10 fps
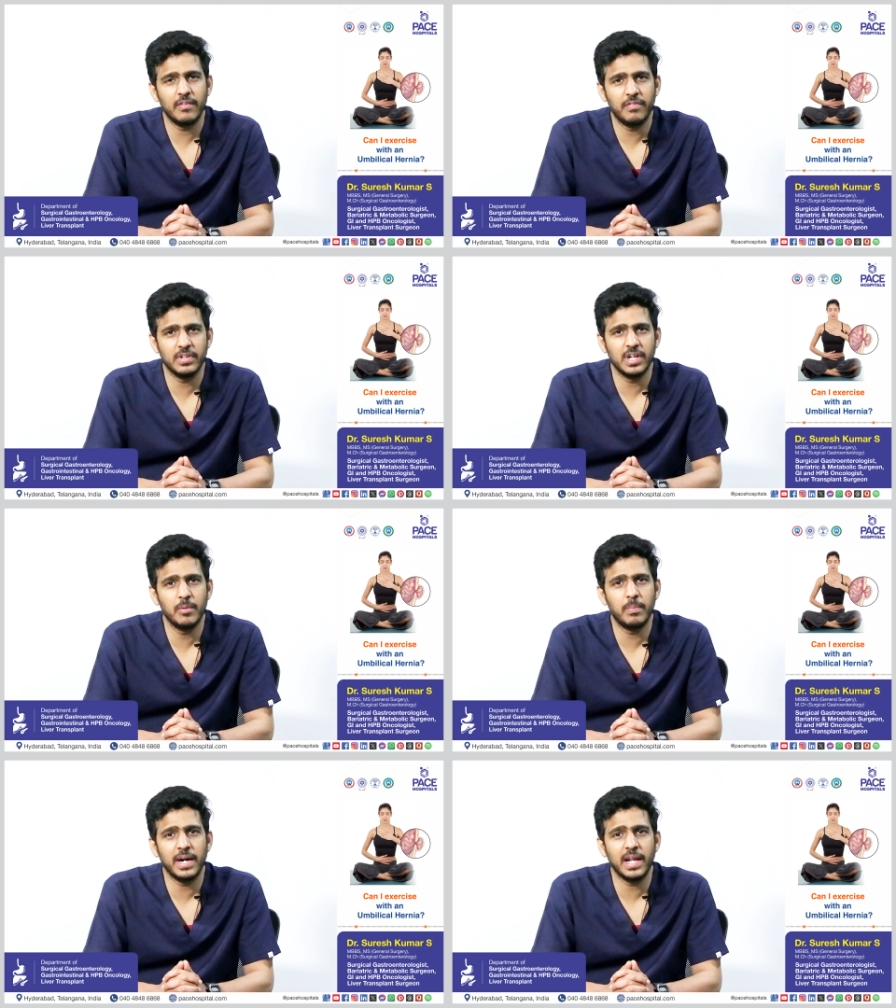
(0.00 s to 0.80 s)
for
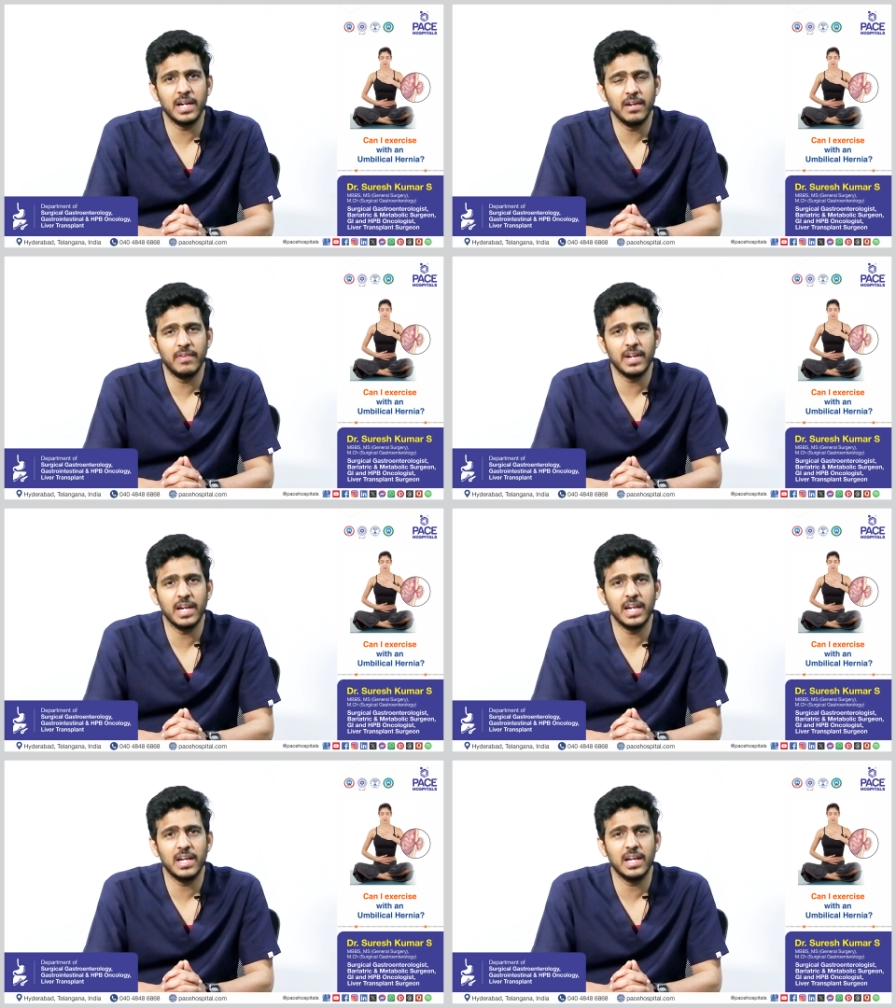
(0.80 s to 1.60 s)
that part in lifting
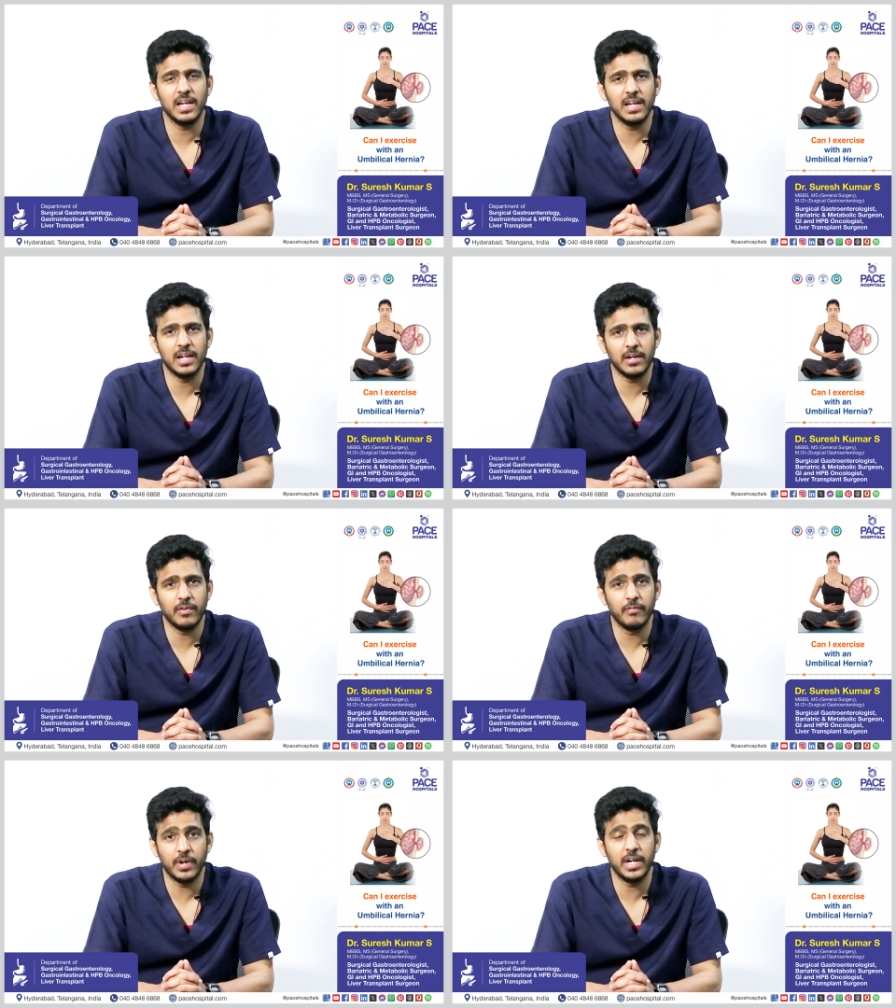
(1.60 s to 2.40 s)

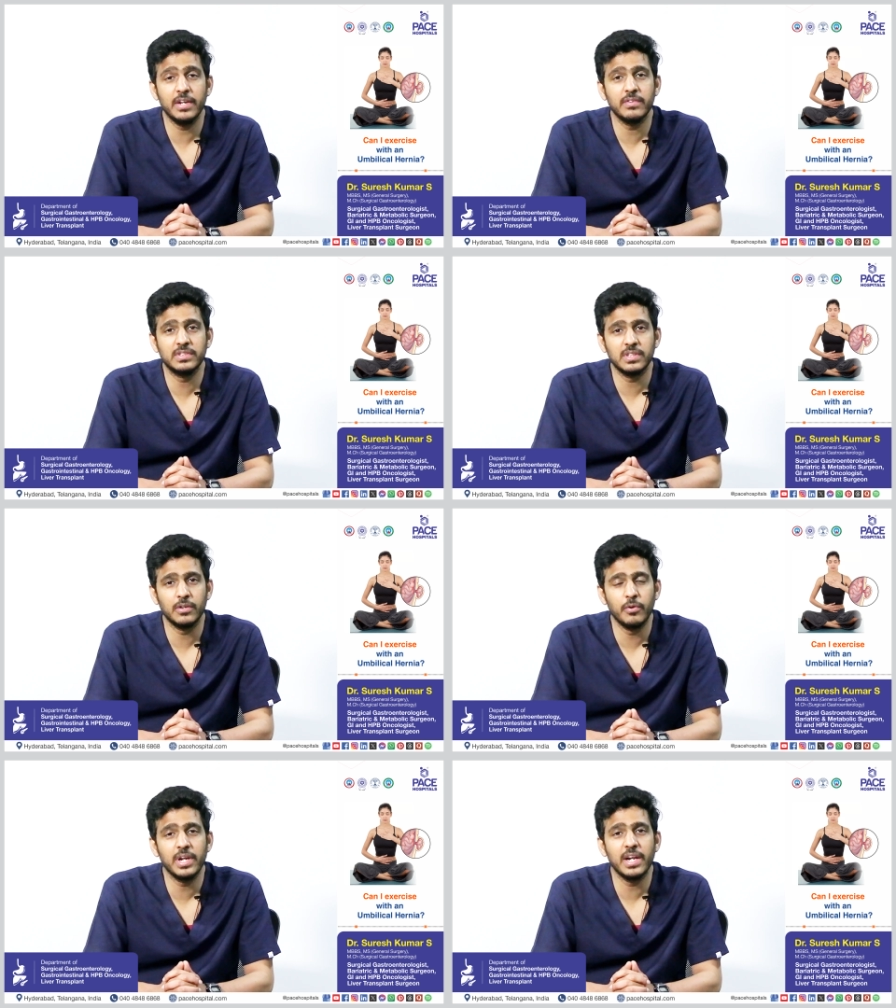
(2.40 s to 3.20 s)

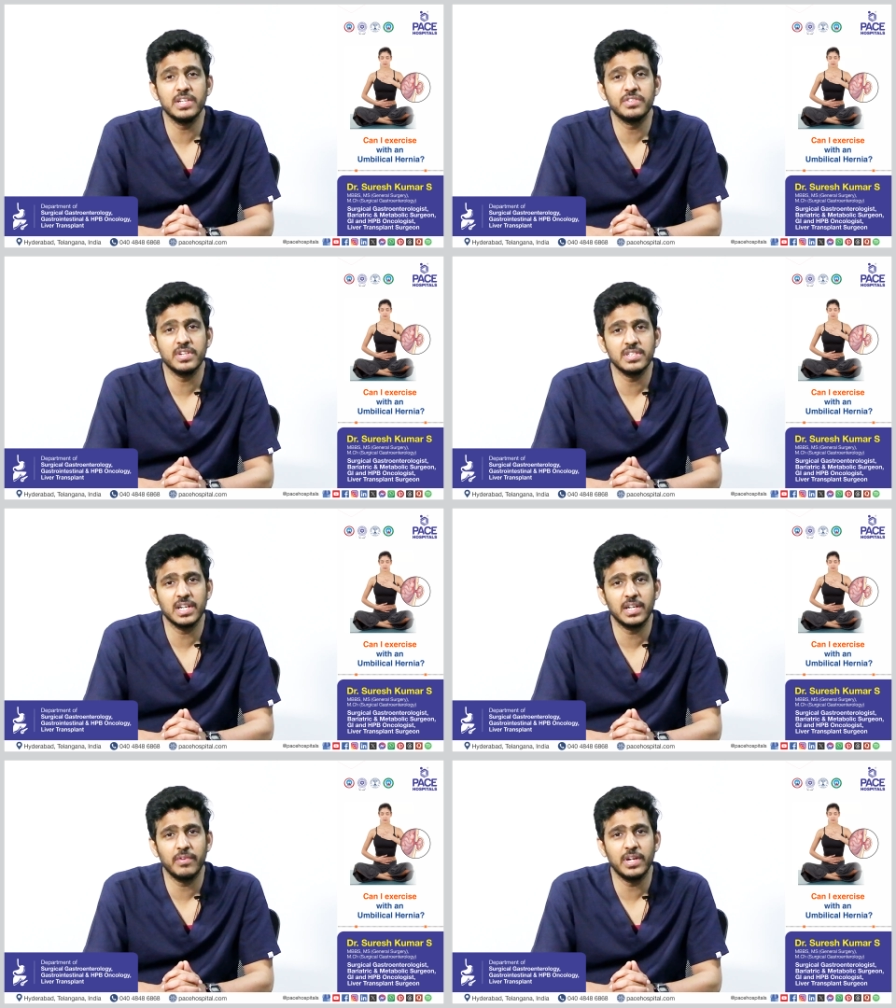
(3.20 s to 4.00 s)
doing any strenuous
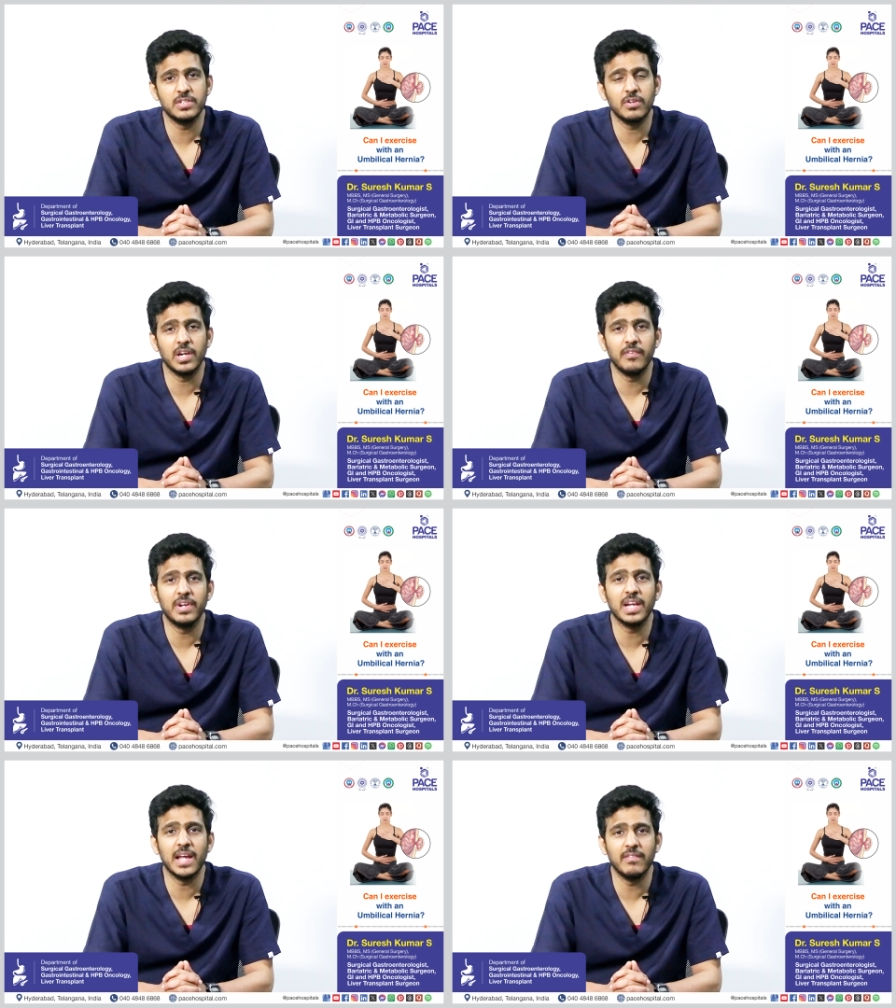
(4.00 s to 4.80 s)
activities or
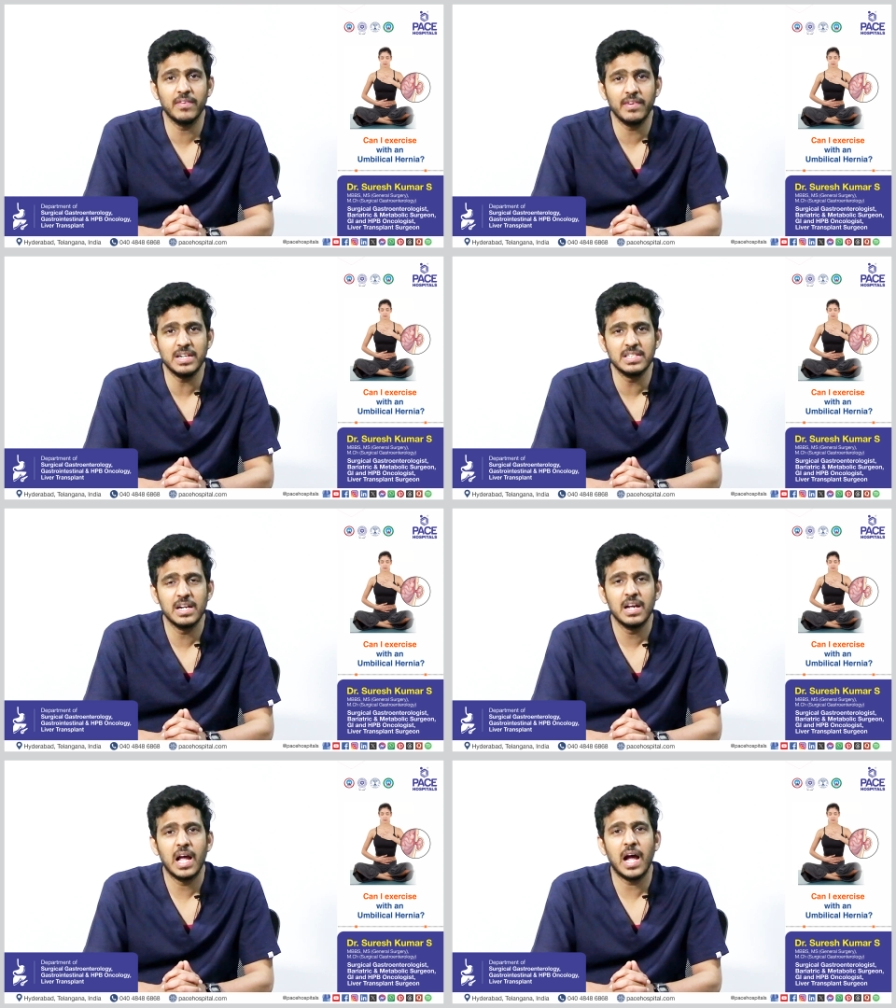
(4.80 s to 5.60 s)
lifting heavy weights
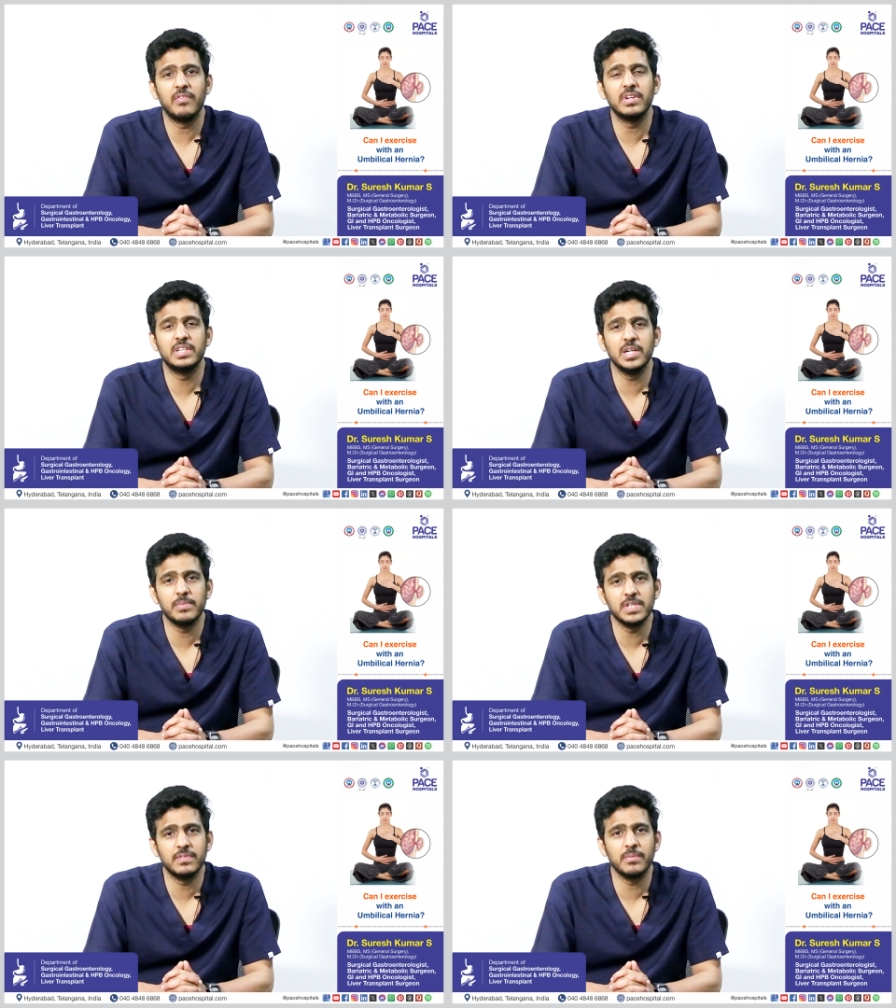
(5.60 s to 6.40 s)
after 3
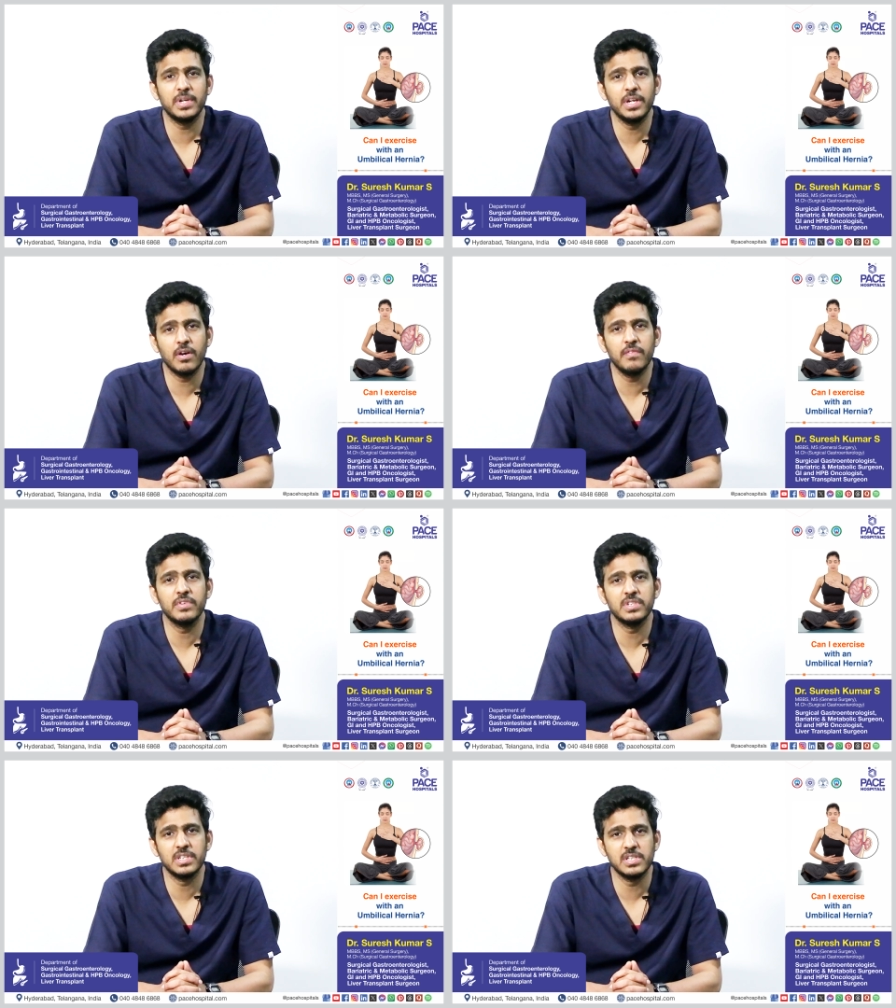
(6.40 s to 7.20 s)
months from the day of
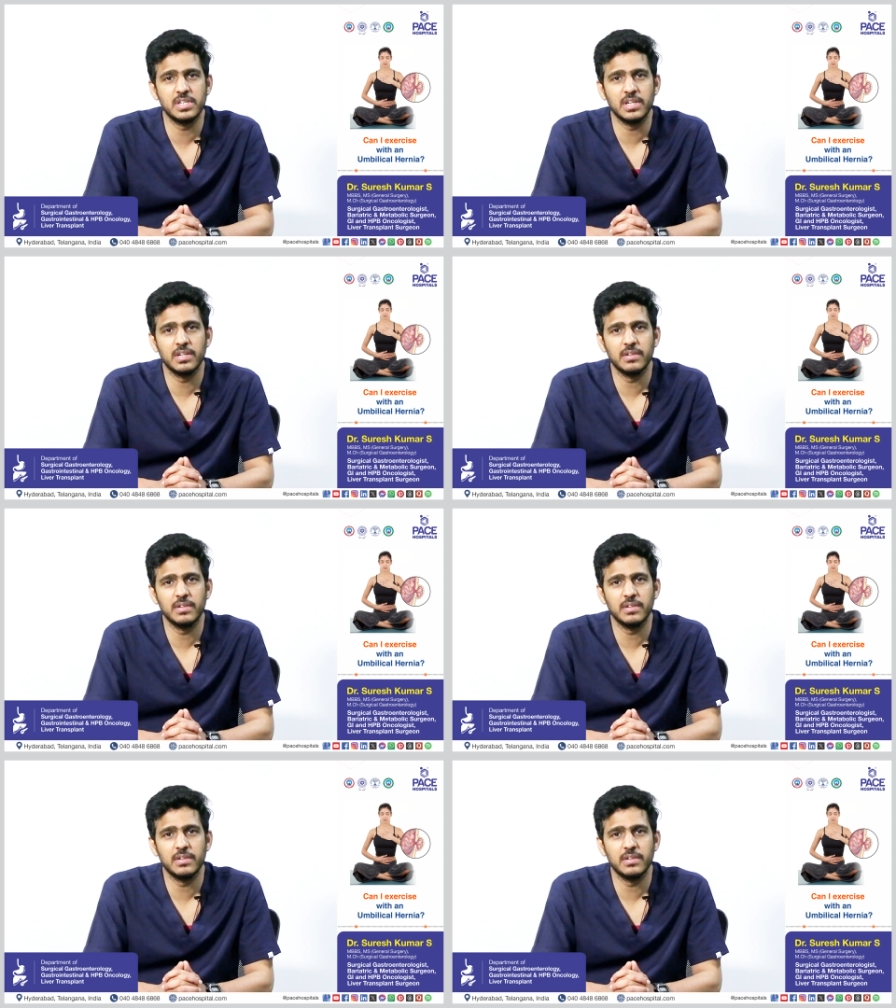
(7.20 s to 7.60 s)
surgery.